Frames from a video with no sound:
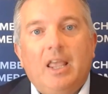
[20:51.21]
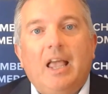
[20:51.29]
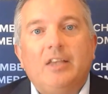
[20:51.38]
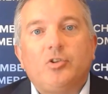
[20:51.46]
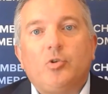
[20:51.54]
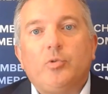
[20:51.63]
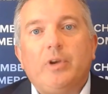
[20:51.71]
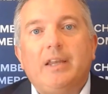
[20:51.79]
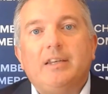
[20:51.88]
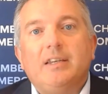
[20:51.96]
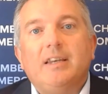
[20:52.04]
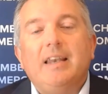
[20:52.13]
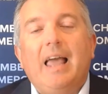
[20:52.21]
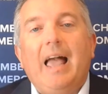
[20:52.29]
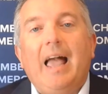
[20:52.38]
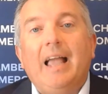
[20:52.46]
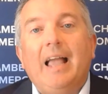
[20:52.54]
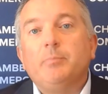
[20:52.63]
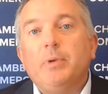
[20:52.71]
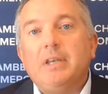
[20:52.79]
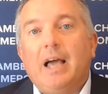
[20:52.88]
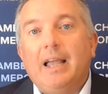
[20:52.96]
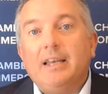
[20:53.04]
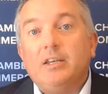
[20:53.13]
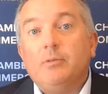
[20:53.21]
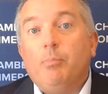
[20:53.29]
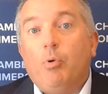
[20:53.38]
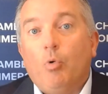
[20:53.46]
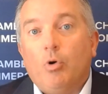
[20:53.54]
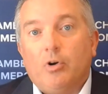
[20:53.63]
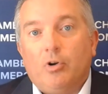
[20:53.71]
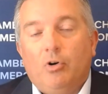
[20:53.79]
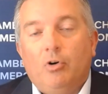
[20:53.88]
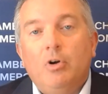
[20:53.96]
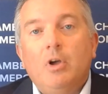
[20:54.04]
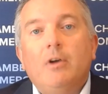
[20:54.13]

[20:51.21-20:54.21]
has created an expedited portal